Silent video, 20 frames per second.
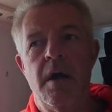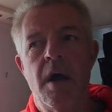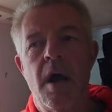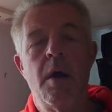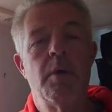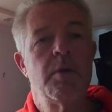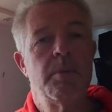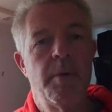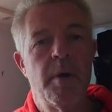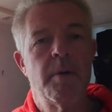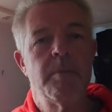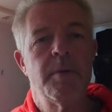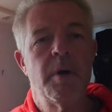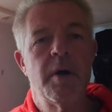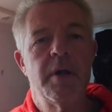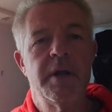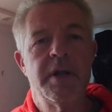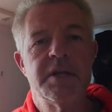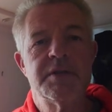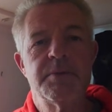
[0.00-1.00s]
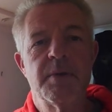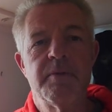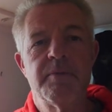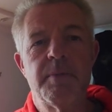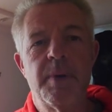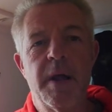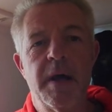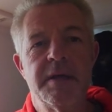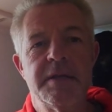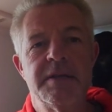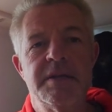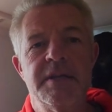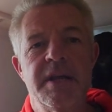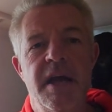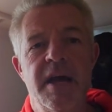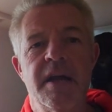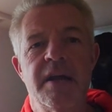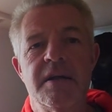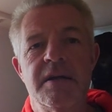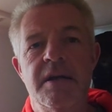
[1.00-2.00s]
we're getting new solar
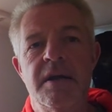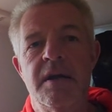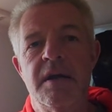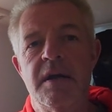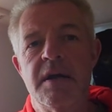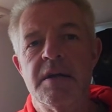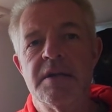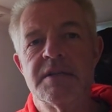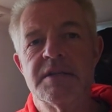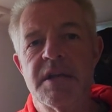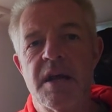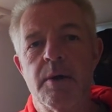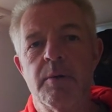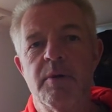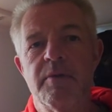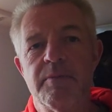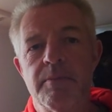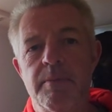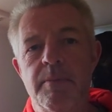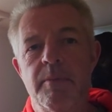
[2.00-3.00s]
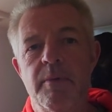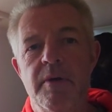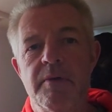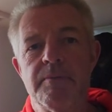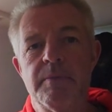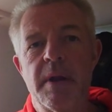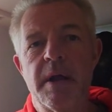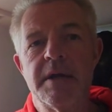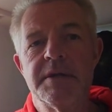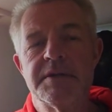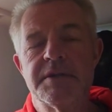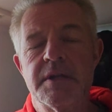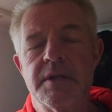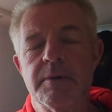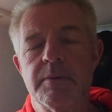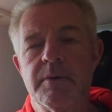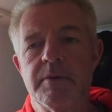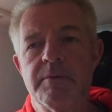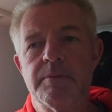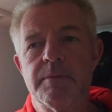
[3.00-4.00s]
panels and so spending... We've placed
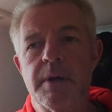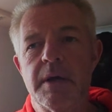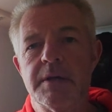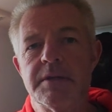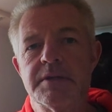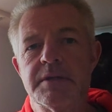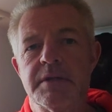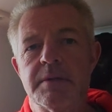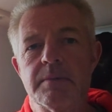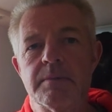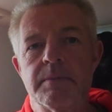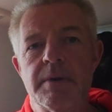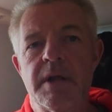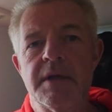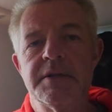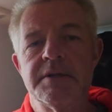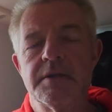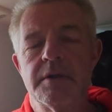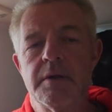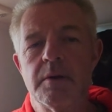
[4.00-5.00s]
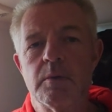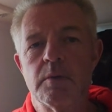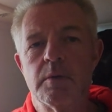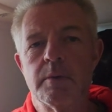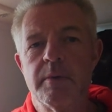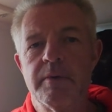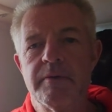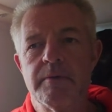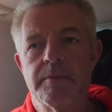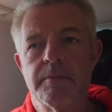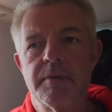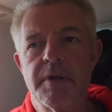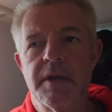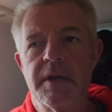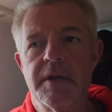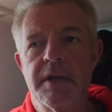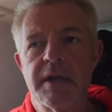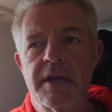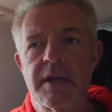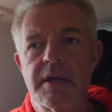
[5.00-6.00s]
an order with them,
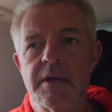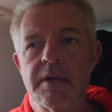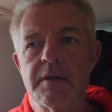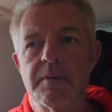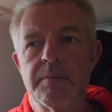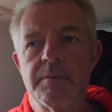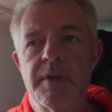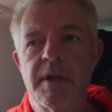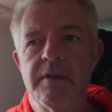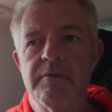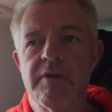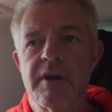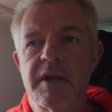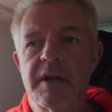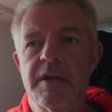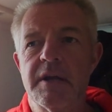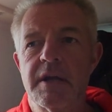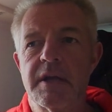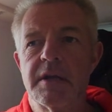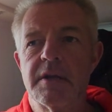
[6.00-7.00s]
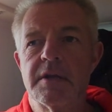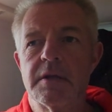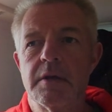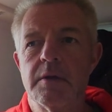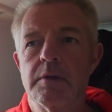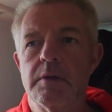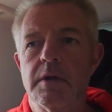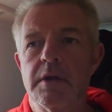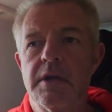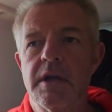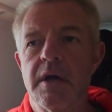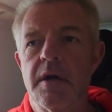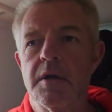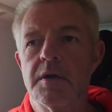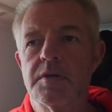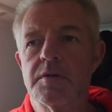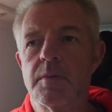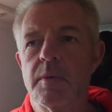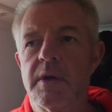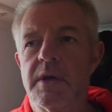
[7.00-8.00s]
and they reckon they could do the
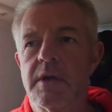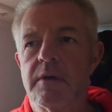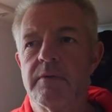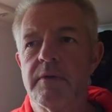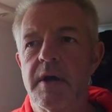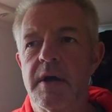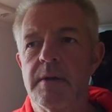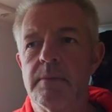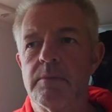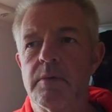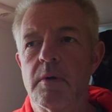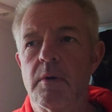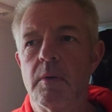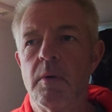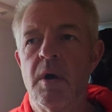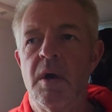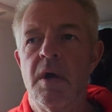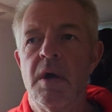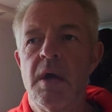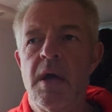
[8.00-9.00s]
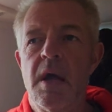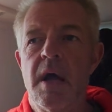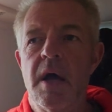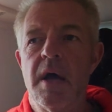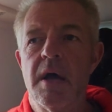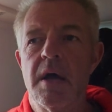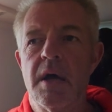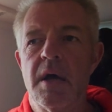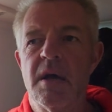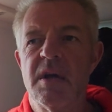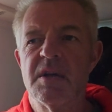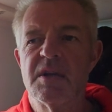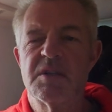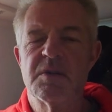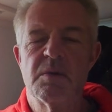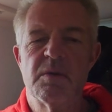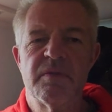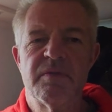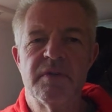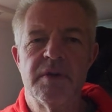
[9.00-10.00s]
last week of April,
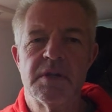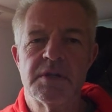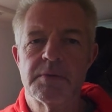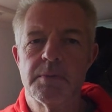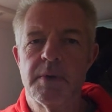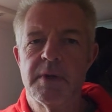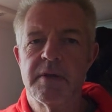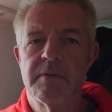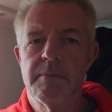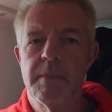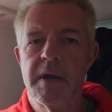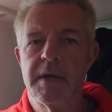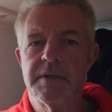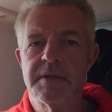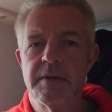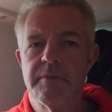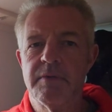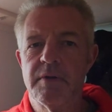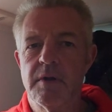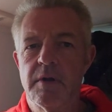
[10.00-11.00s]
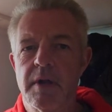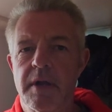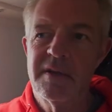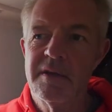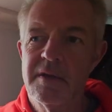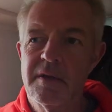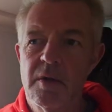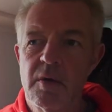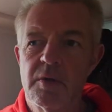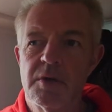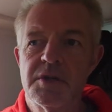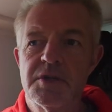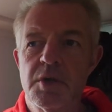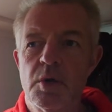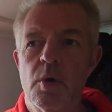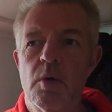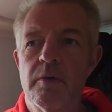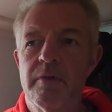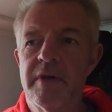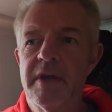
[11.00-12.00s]
sort of first week of May, something like that. Long and
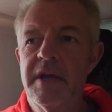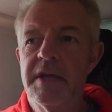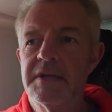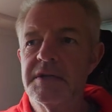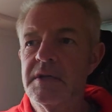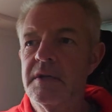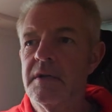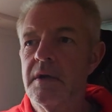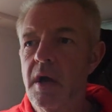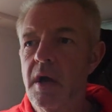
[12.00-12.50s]
short of it is,